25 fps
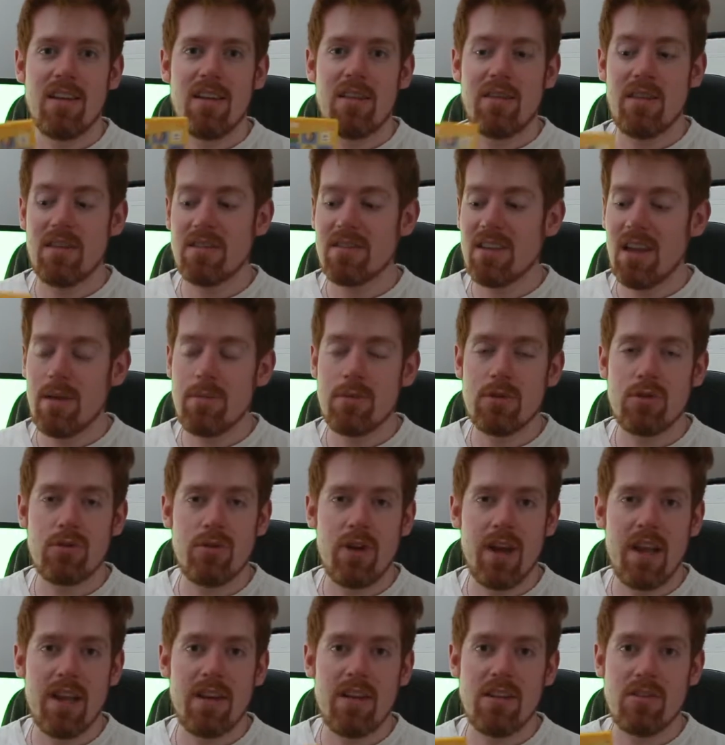This game's
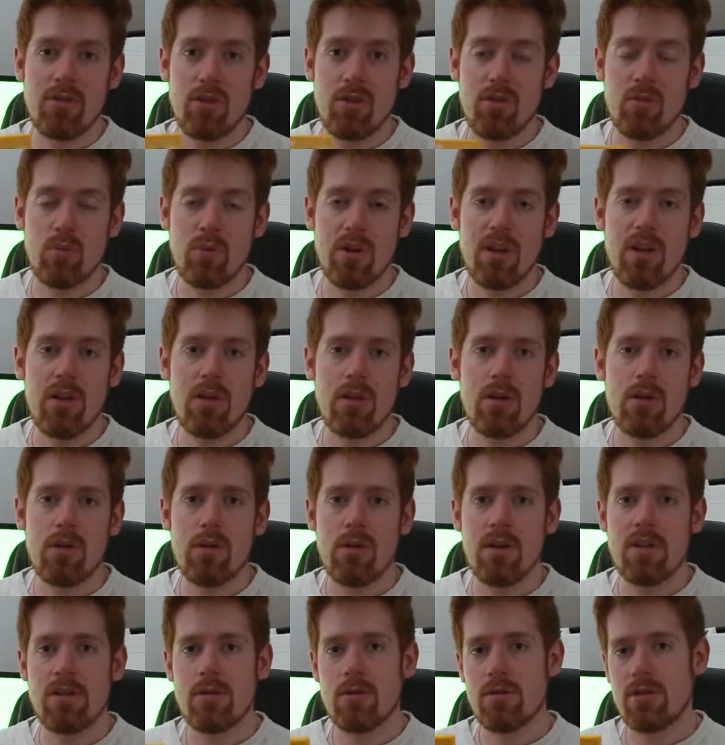great. It's on the Wii U,
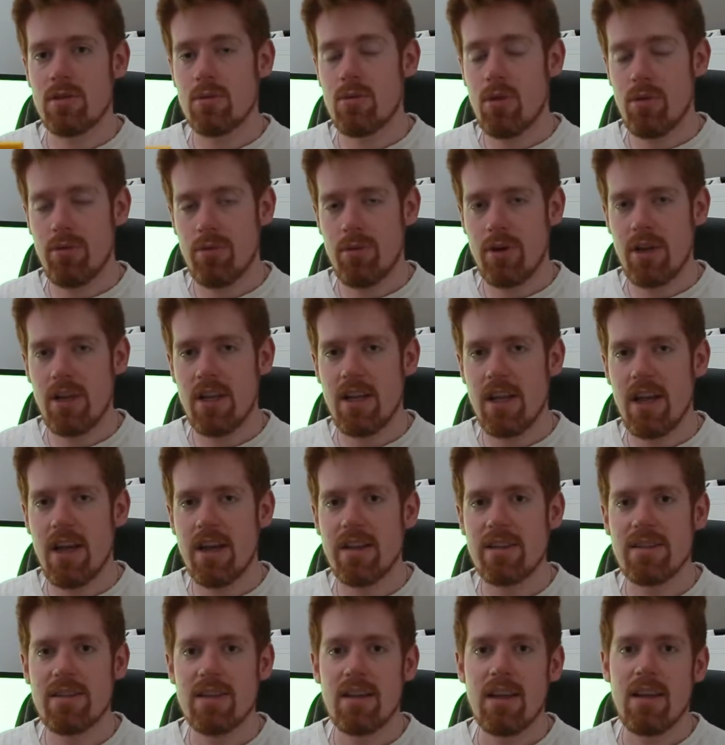it's also on the
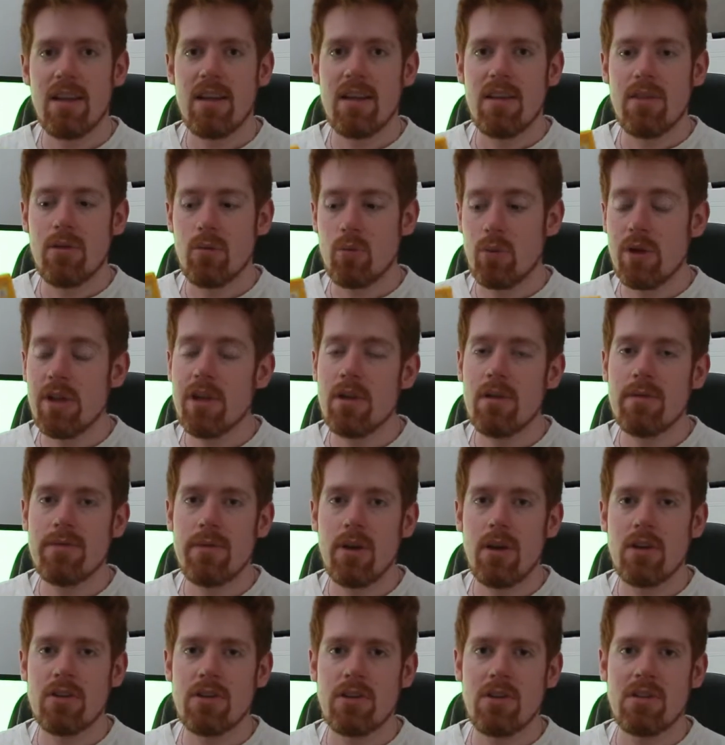3DS, The Wii U
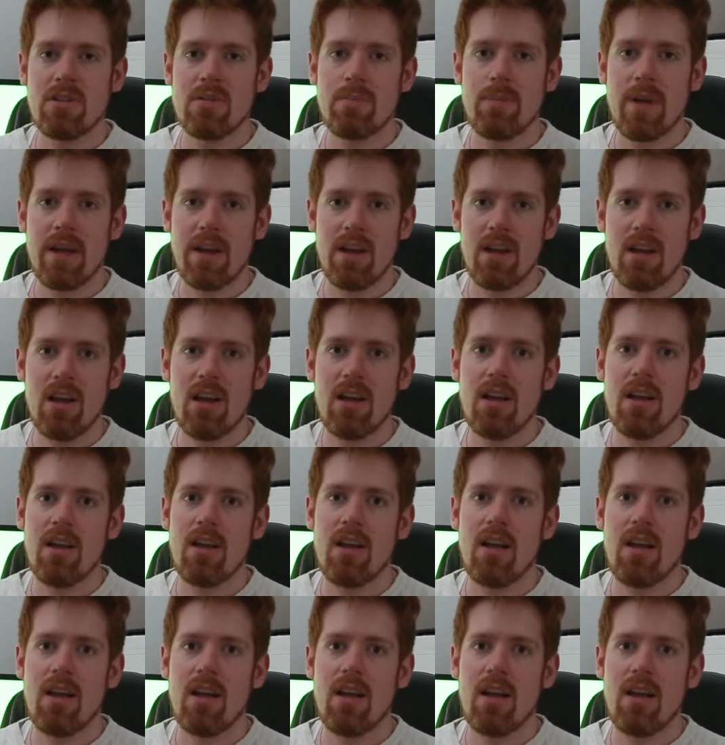version is better.